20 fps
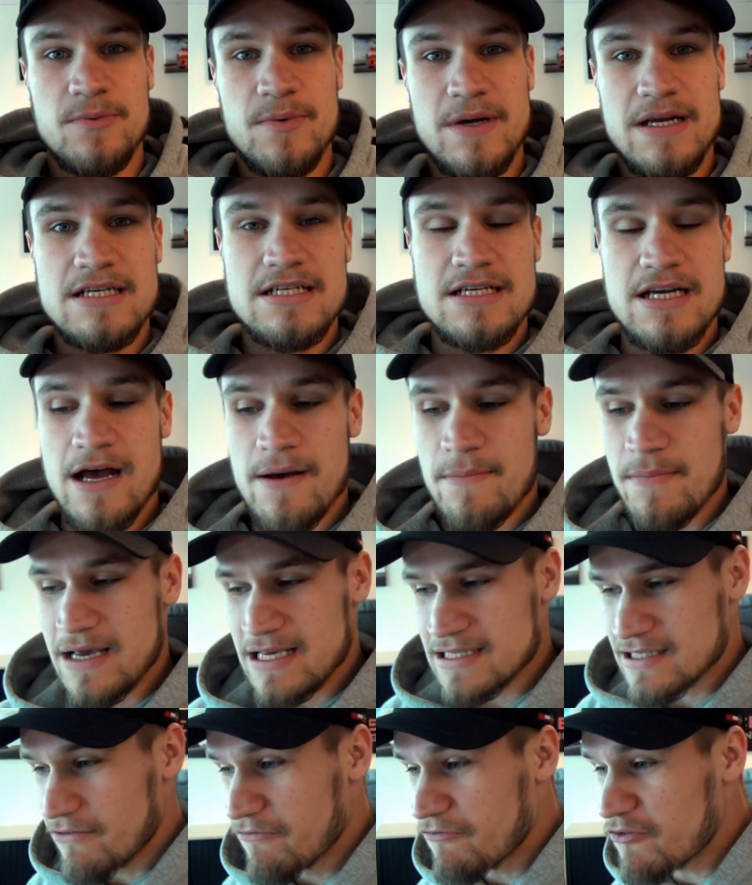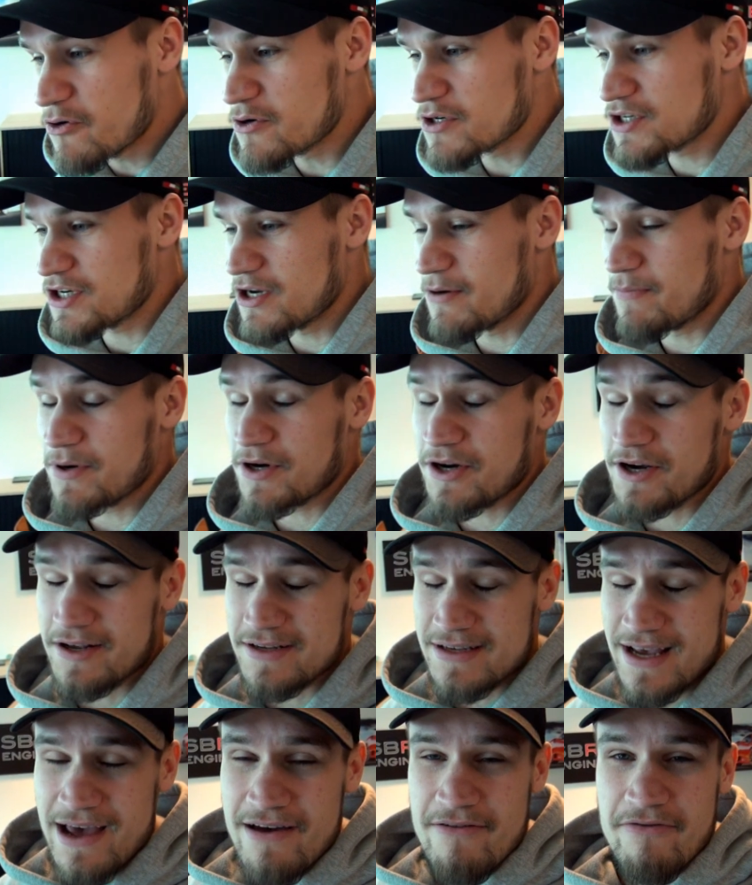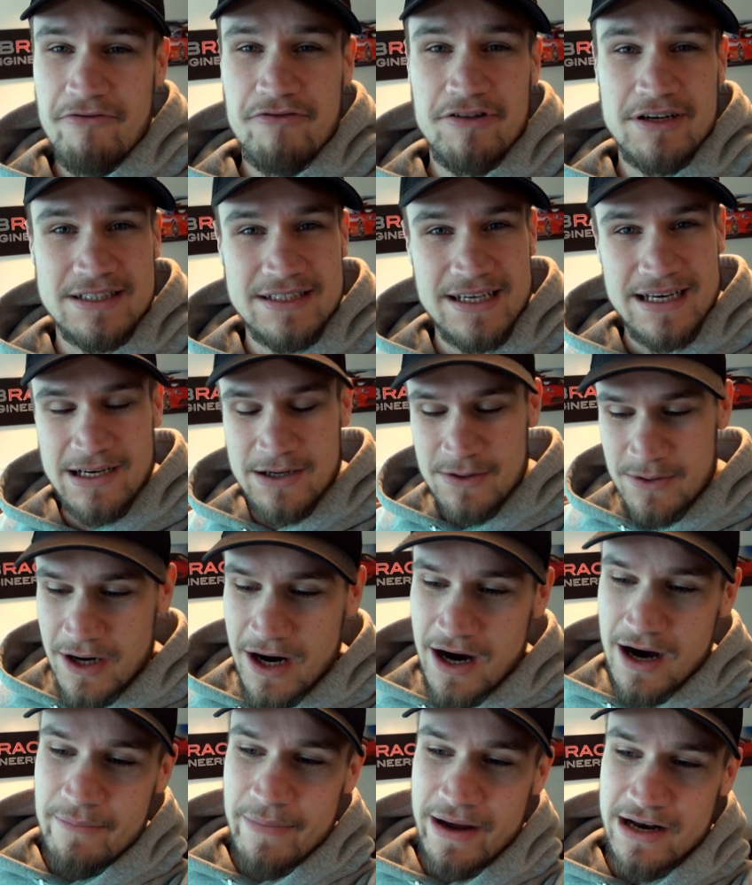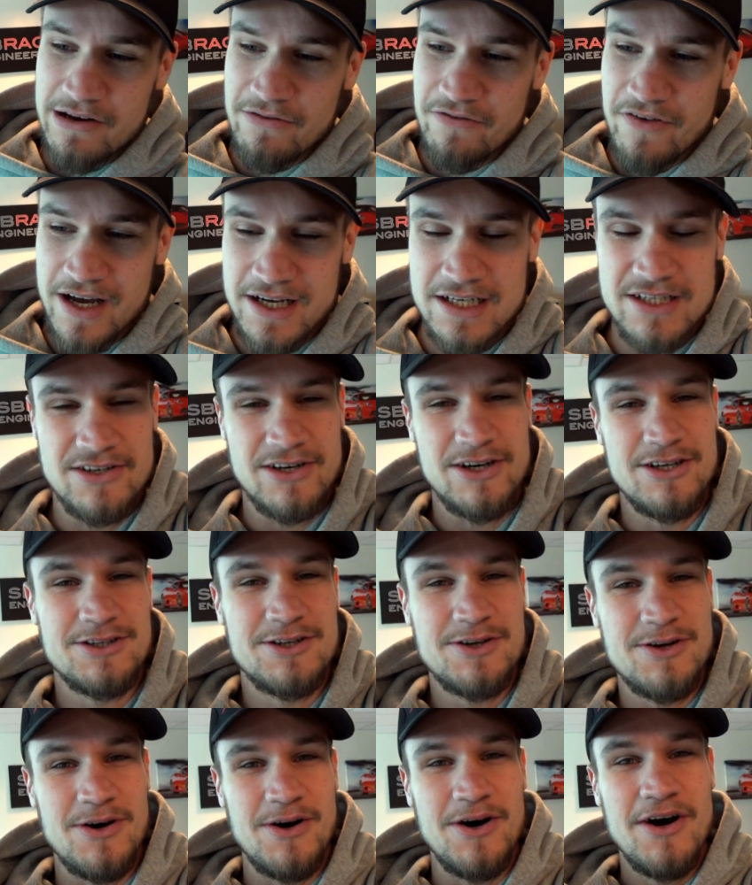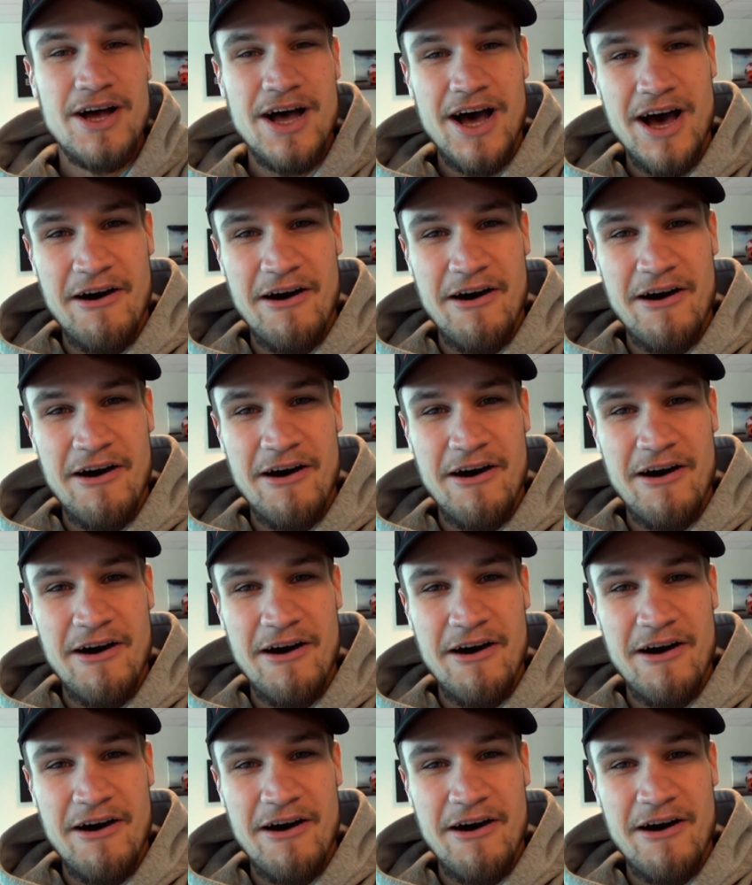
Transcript: which is unfortunate because every single car manufacturer has got